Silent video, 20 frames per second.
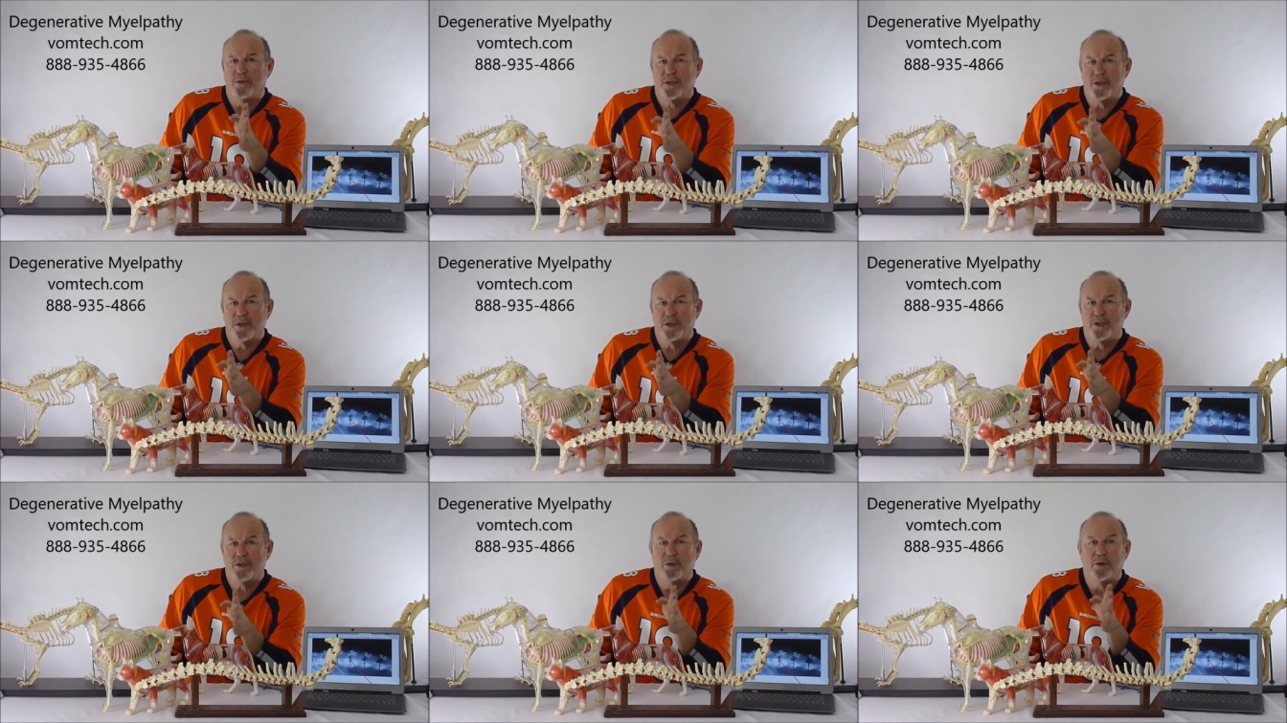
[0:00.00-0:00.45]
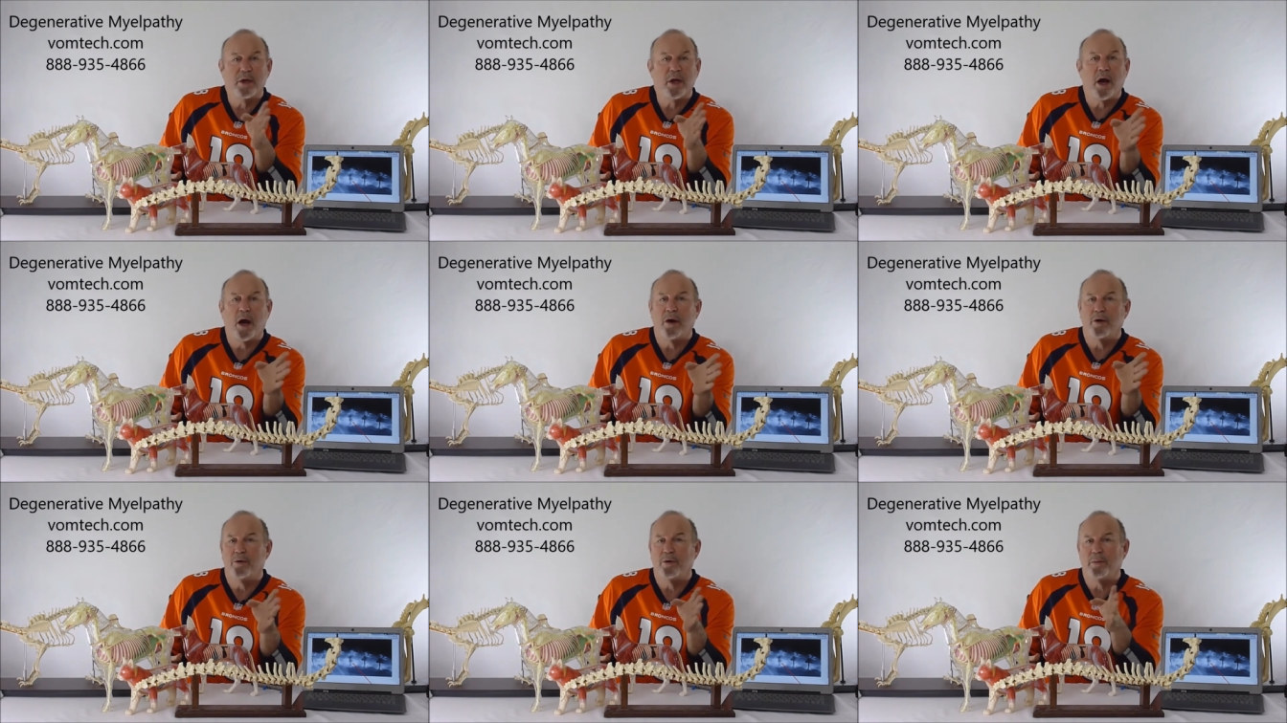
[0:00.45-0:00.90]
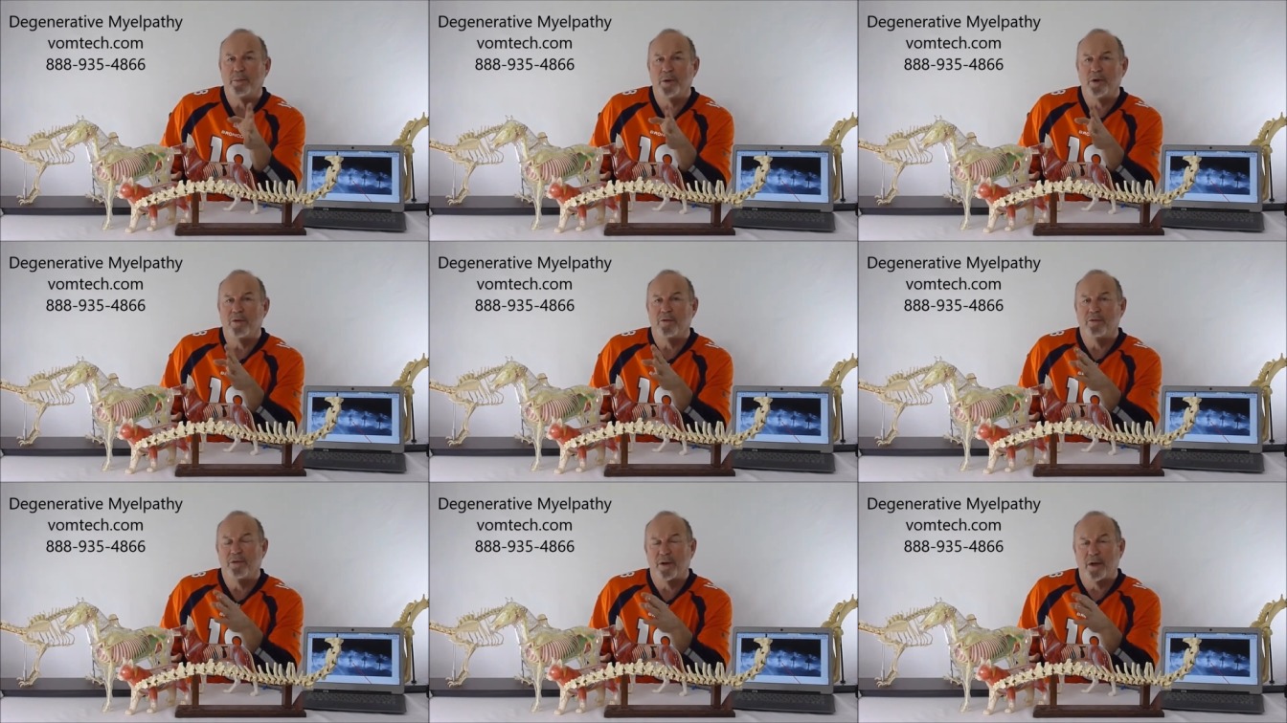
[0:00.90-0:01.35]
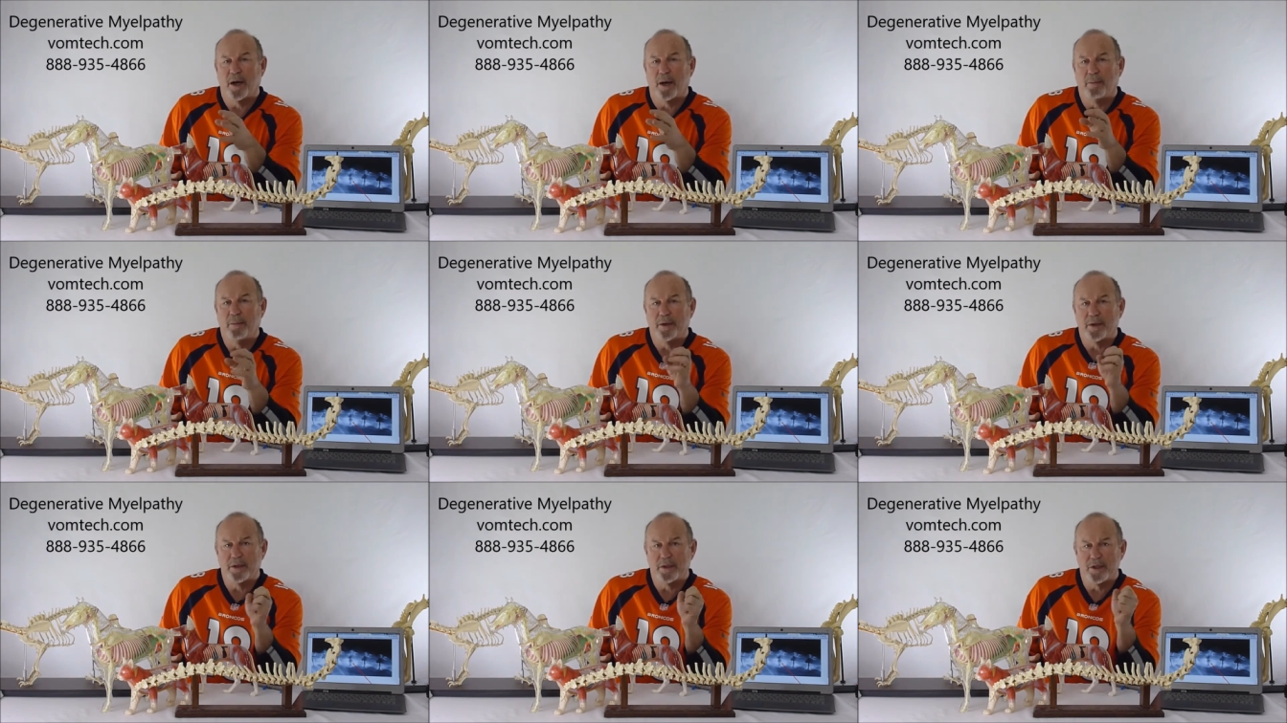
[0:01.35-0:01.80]
tissue, an autoimmune
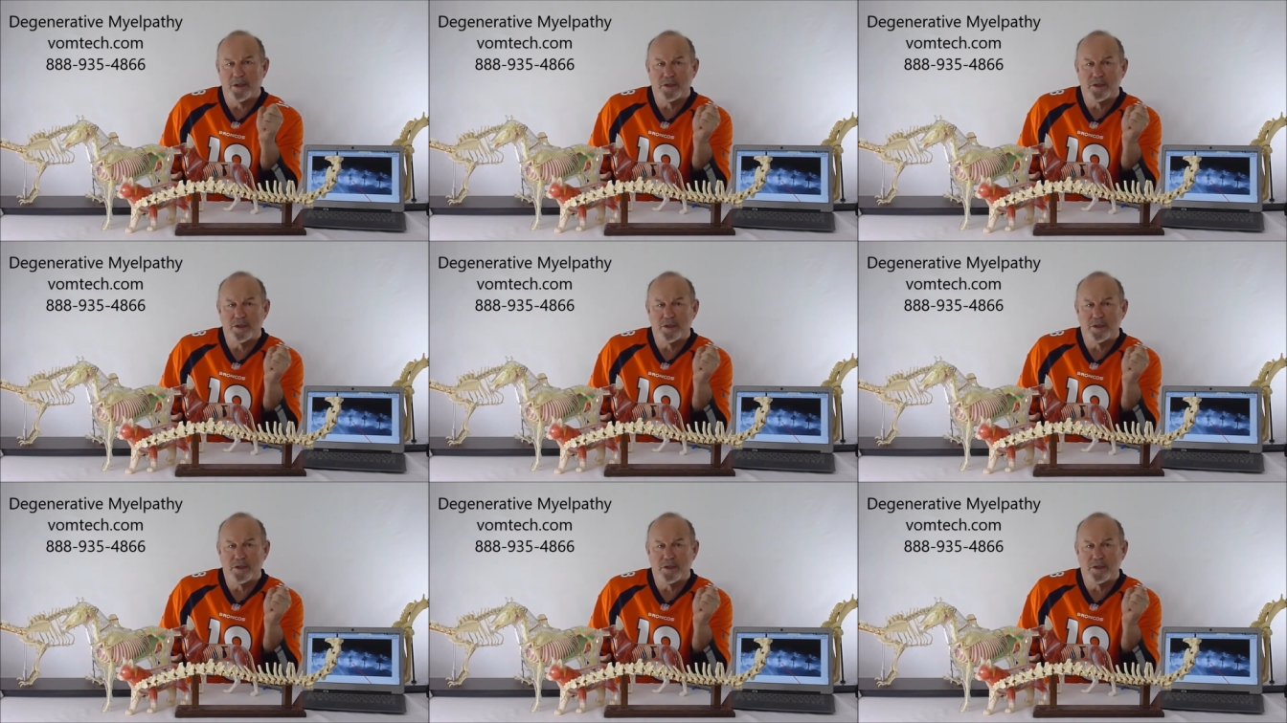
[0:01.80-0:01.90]
phenomenon.